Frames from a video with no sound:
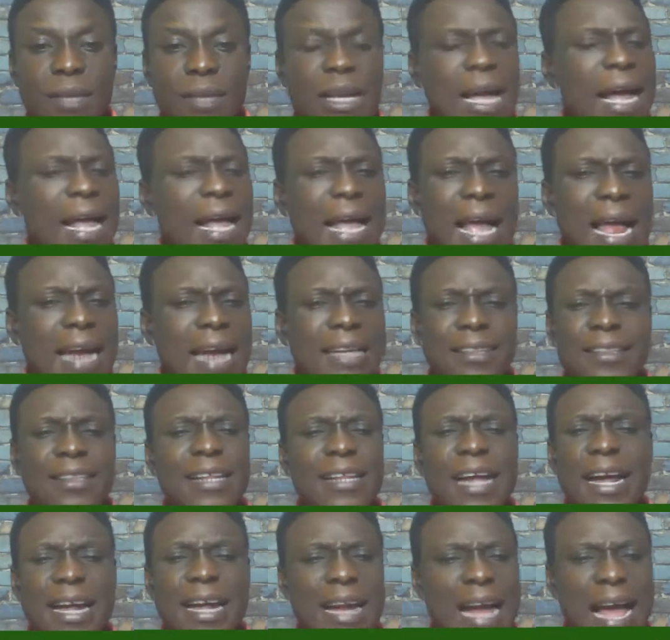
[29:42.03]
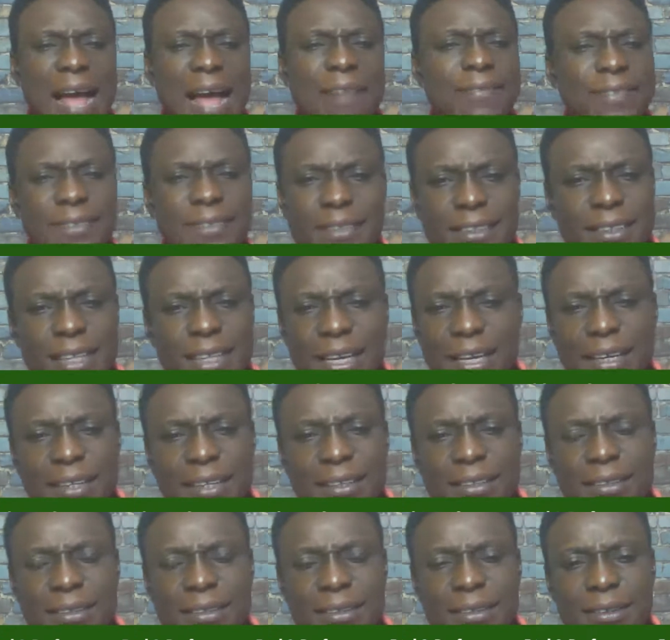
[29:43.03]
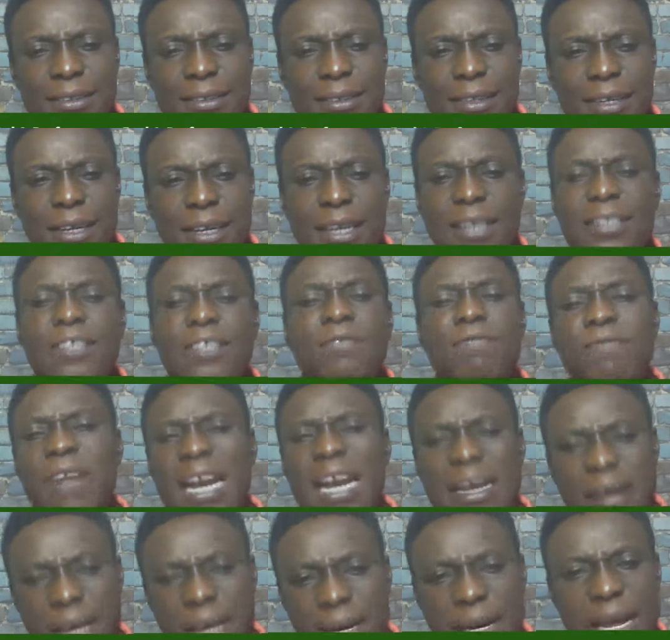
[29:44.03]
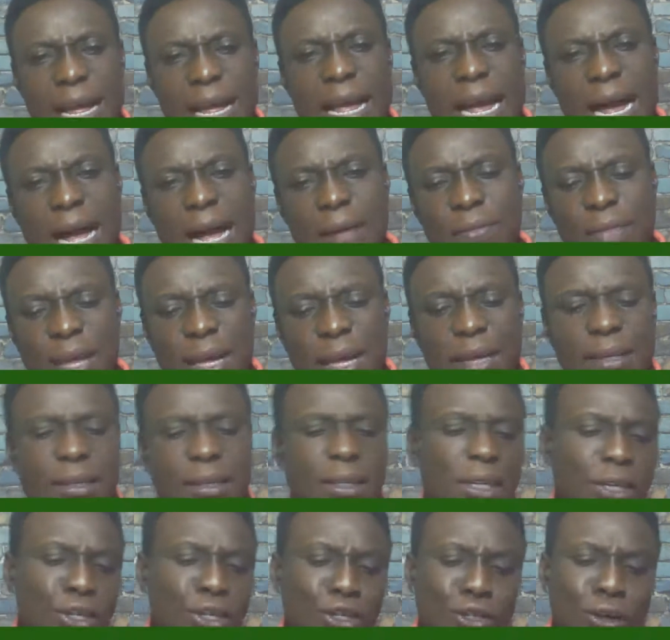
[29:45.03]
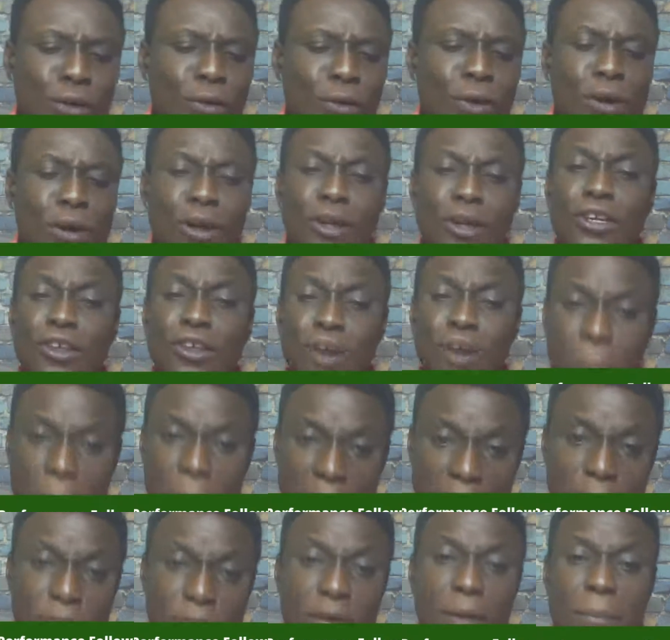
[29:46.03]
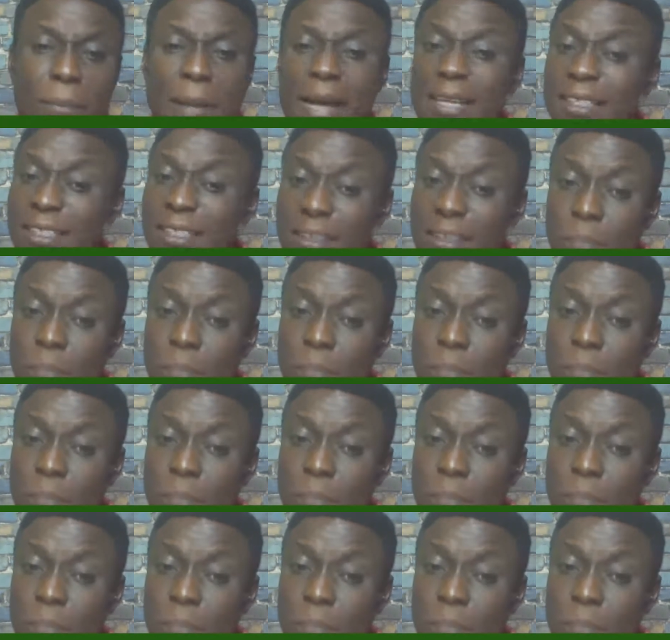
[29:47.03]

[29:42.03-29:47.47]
I haven't seen. It's very rare out there. So your performance